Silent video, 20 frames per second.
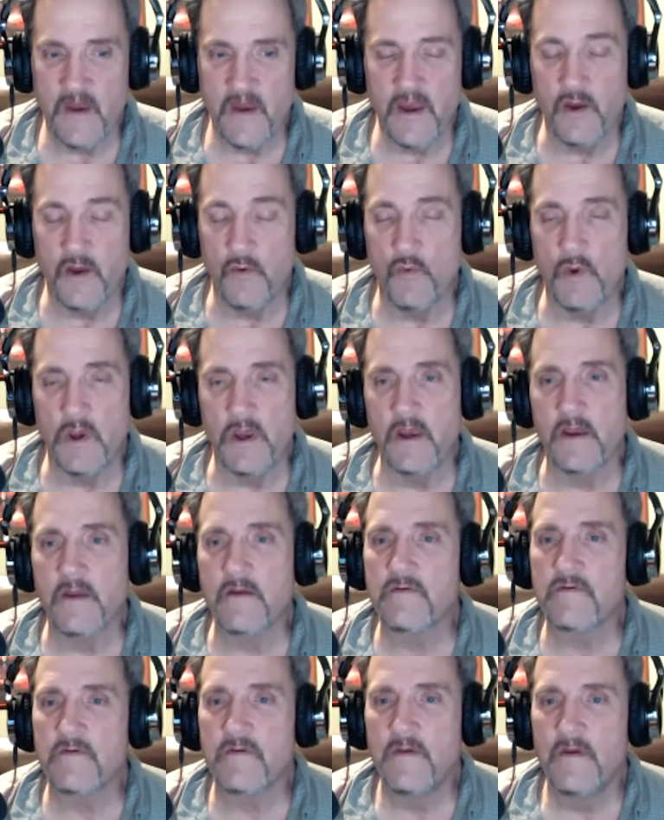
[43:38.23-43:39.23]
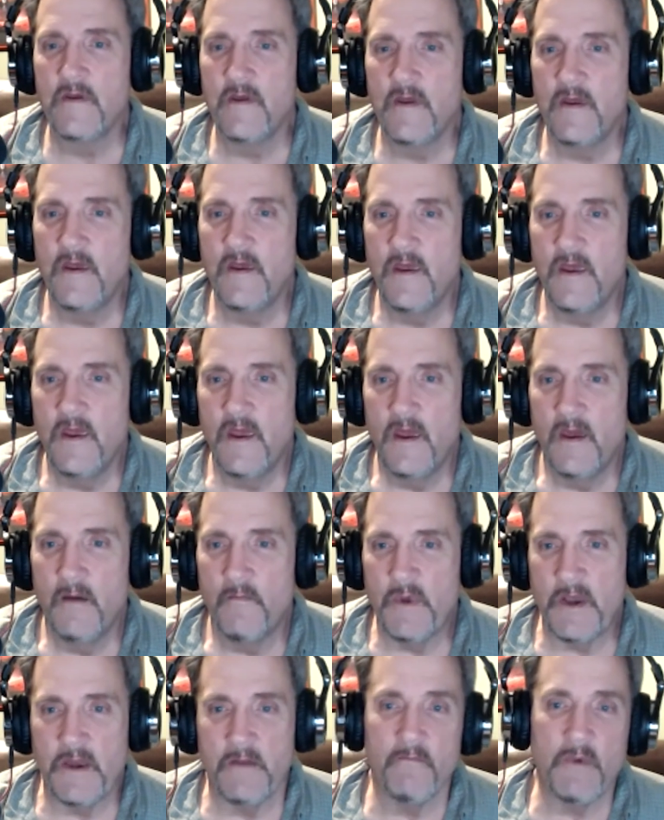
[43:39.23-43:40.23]
8 weeks?"
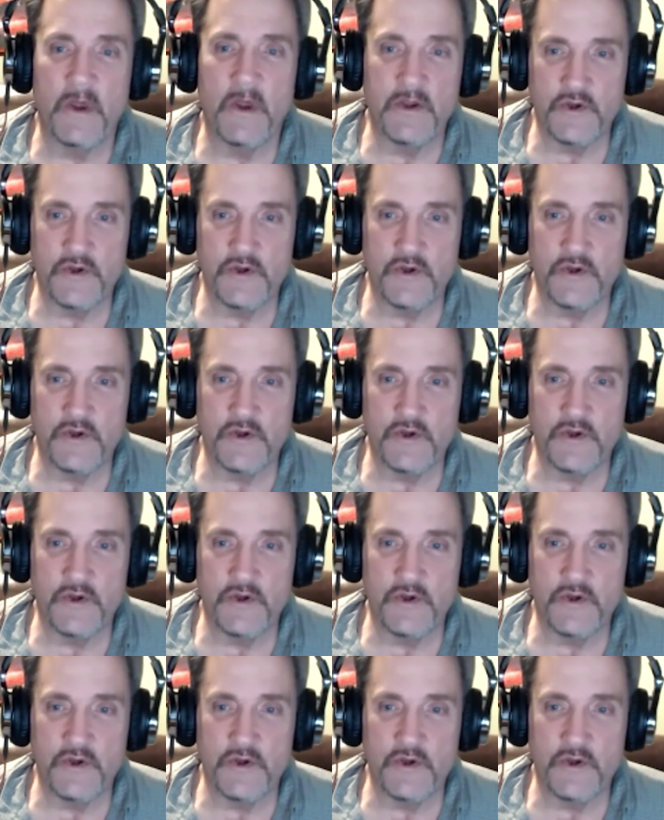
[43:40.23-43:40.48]
But in my